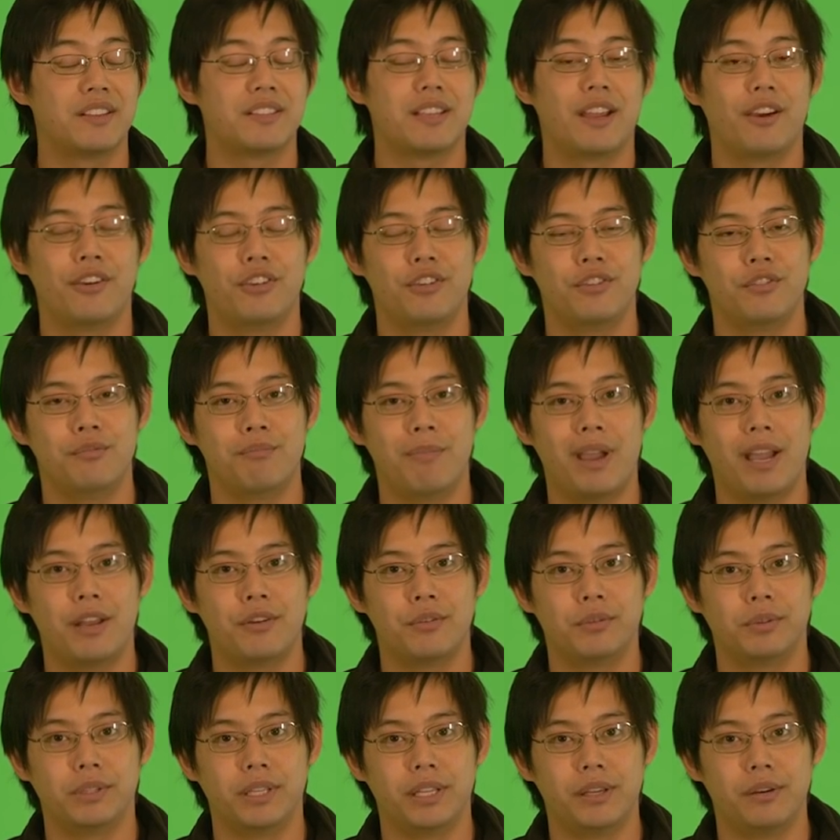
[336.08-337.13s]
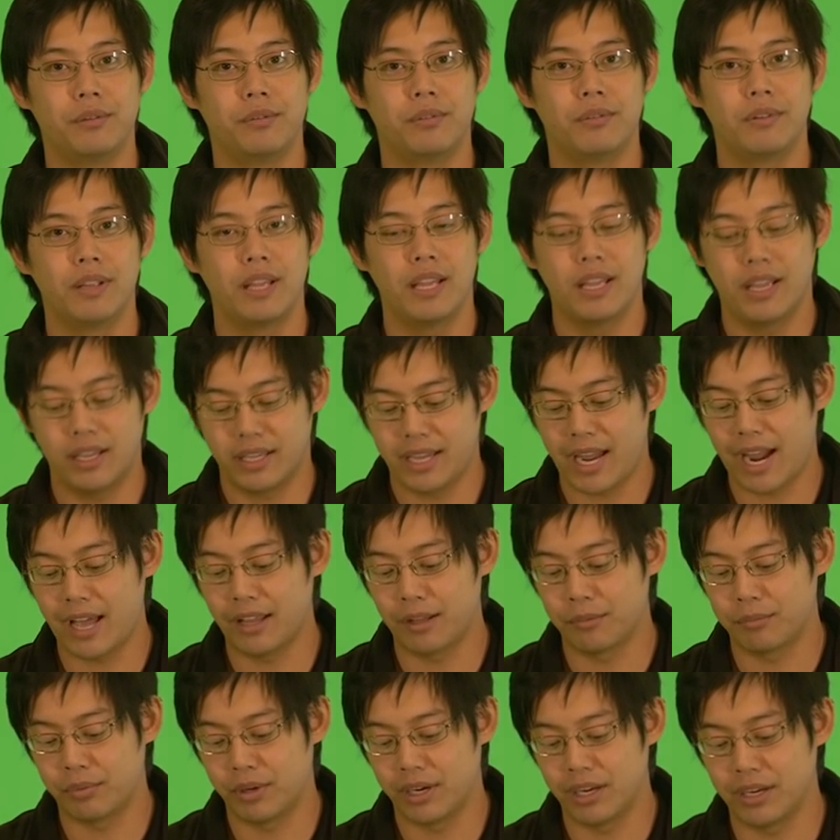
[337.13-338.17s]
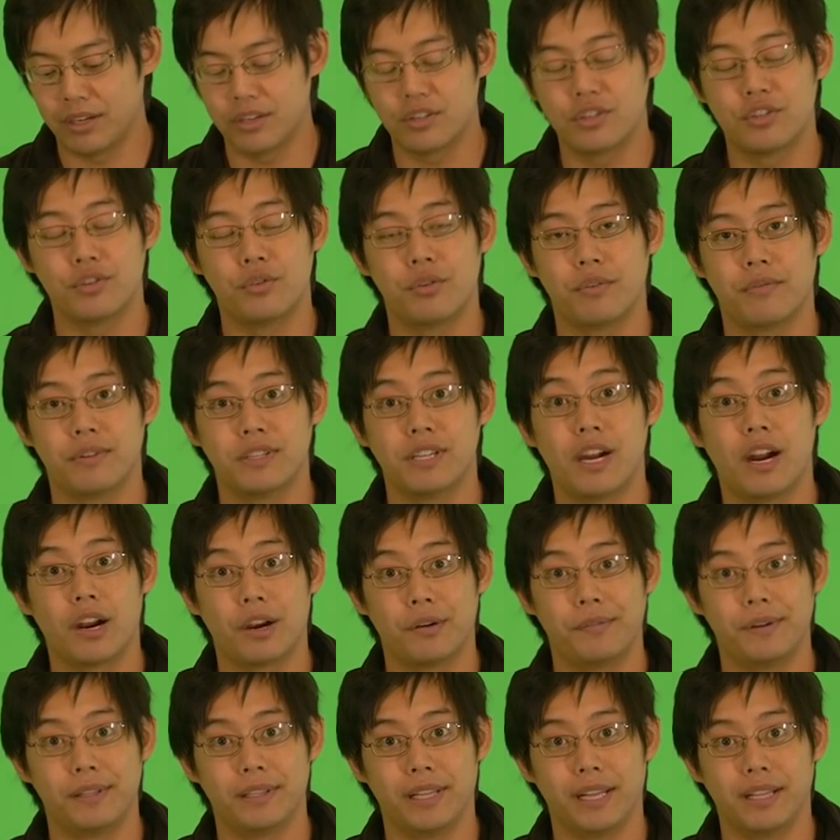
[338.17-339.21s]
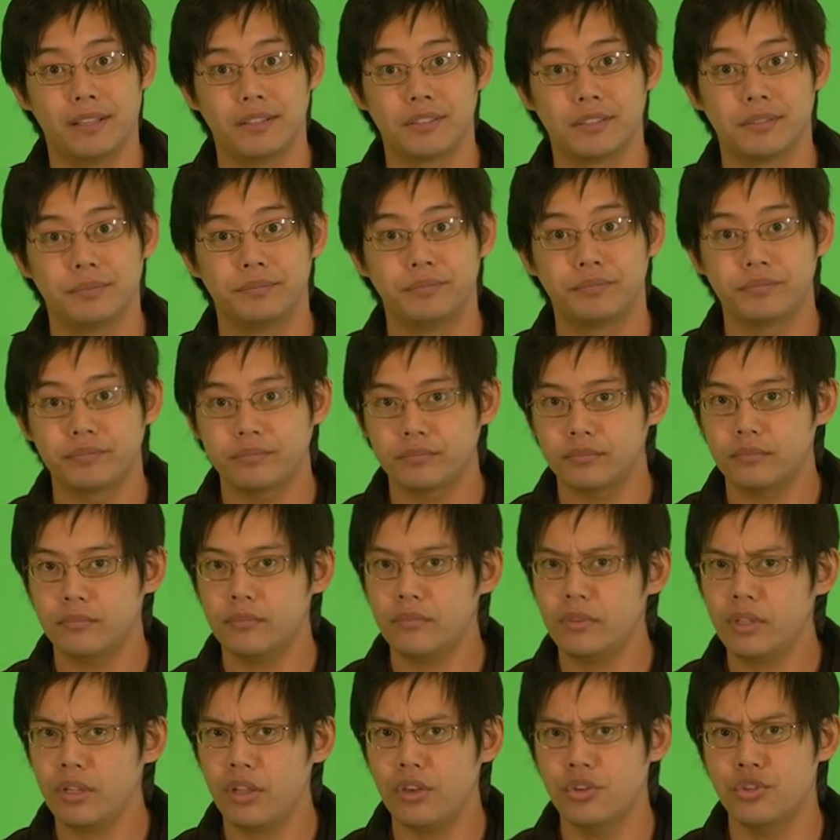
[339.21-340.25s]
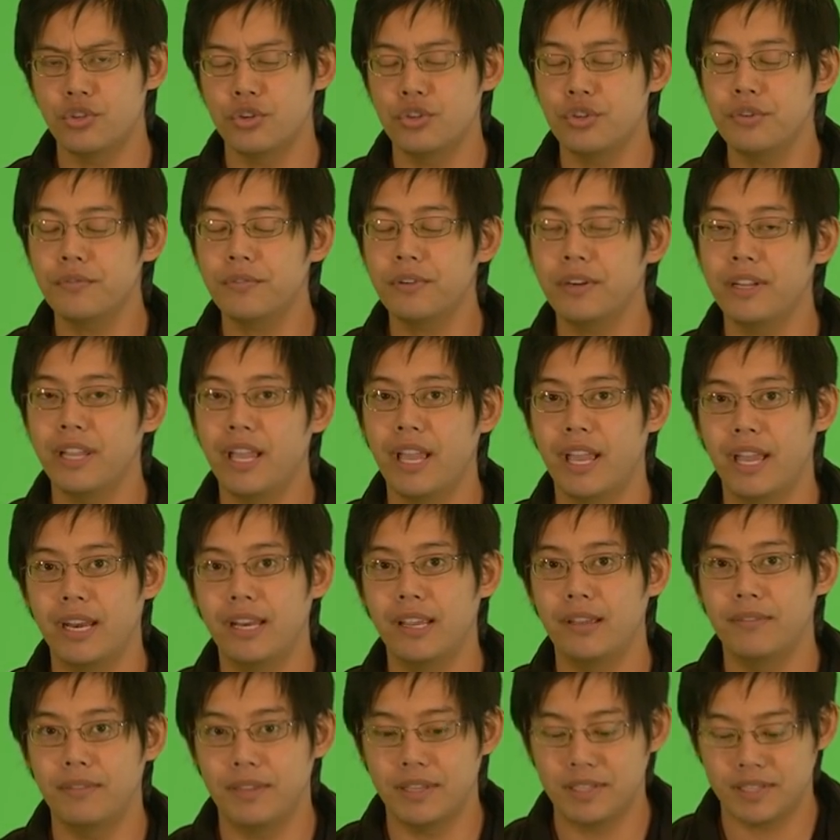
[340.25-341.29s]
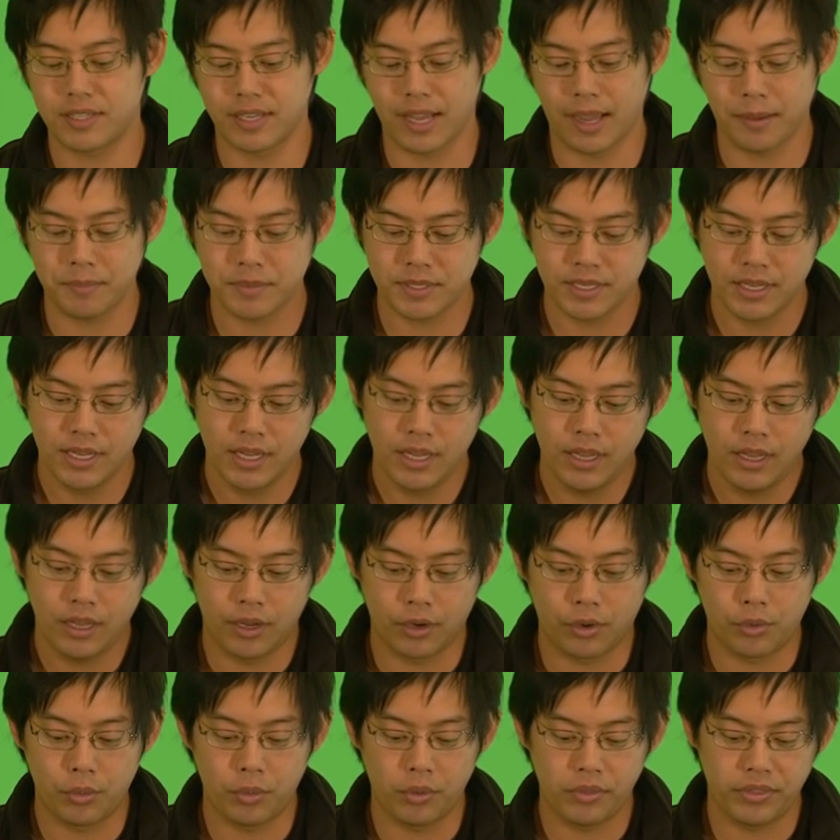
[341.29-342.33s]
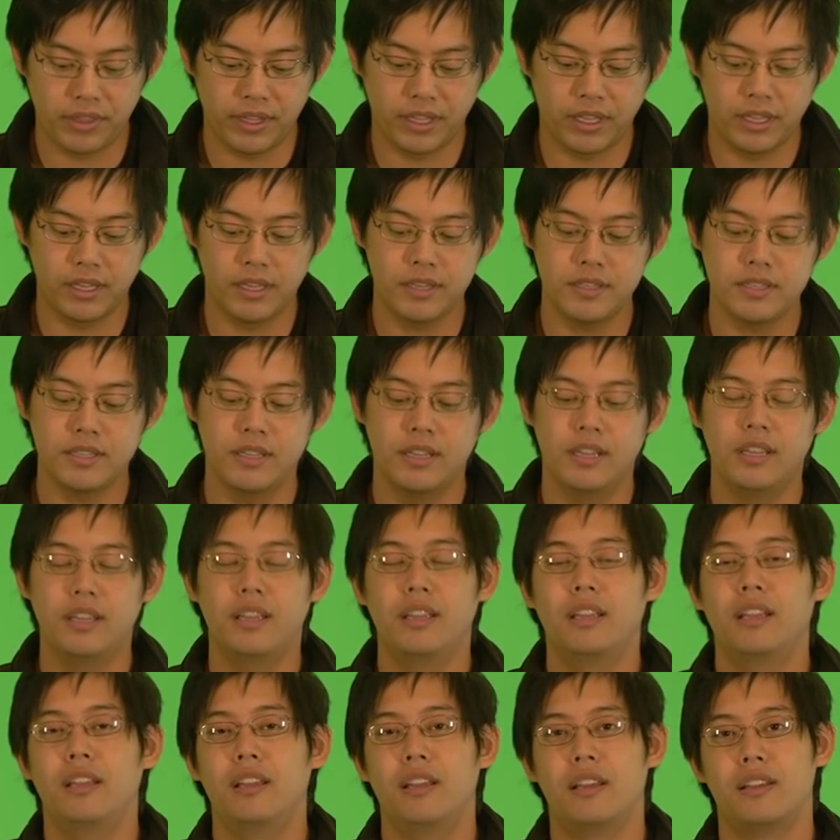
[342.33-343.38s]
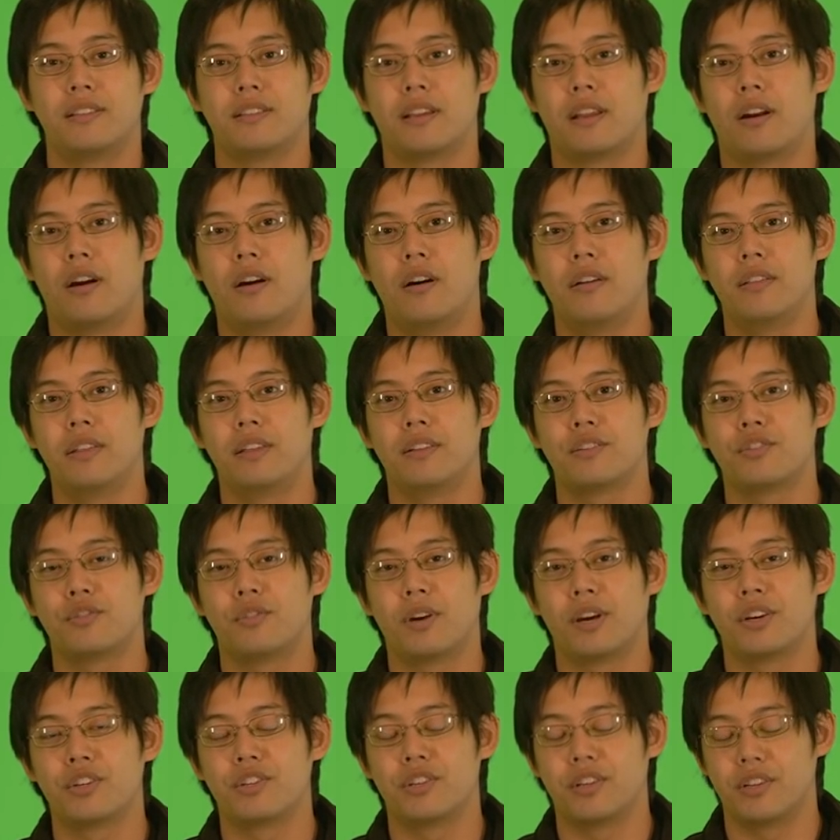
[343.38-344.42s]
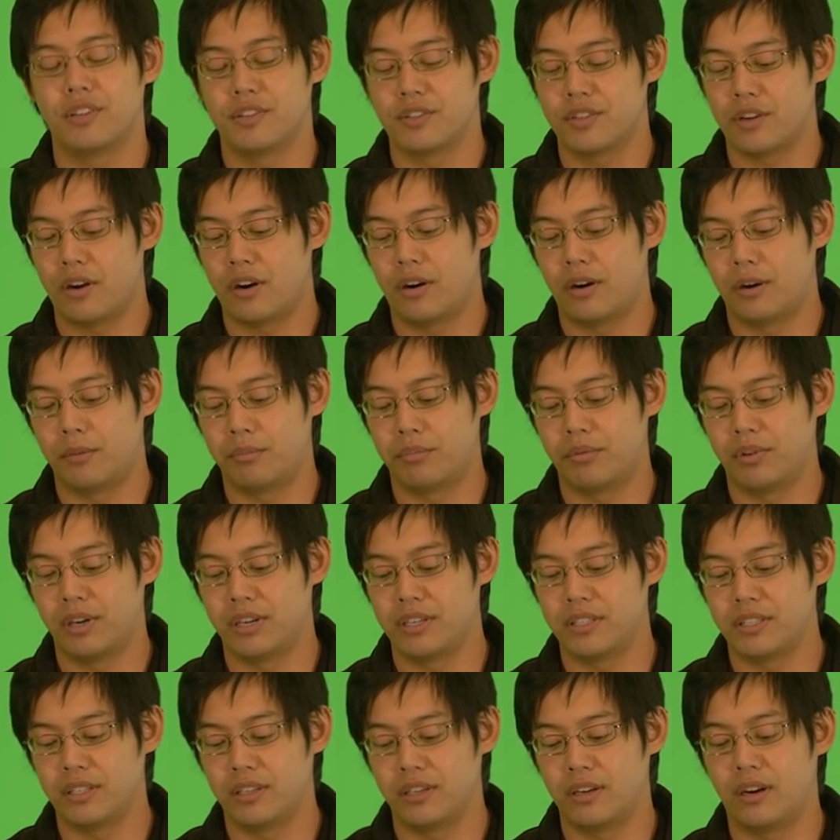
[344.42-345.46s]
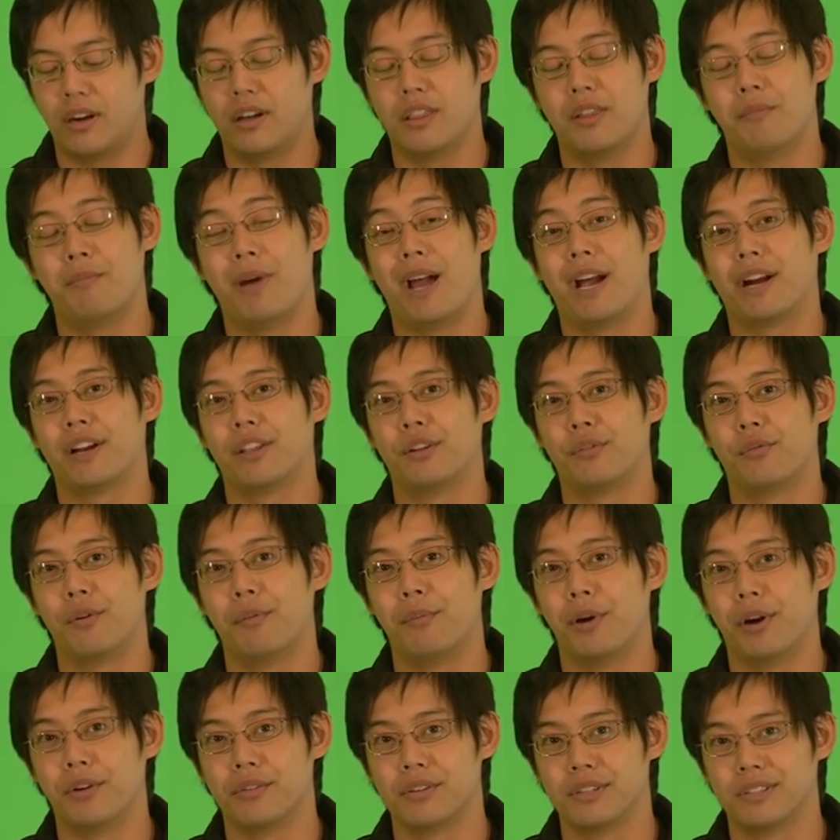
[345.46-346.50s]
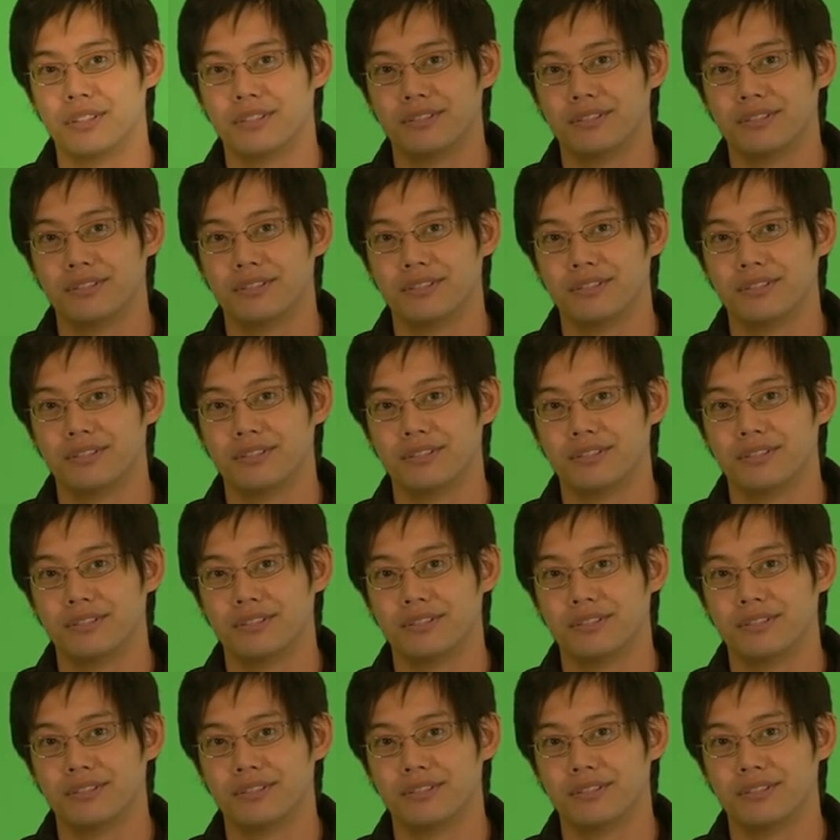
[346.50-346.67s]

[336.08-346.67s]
is how you manually calibrate to a photography lens. Should you forget any of these steps, a cool thing is, is that all the instructions are printed on the back of the remote.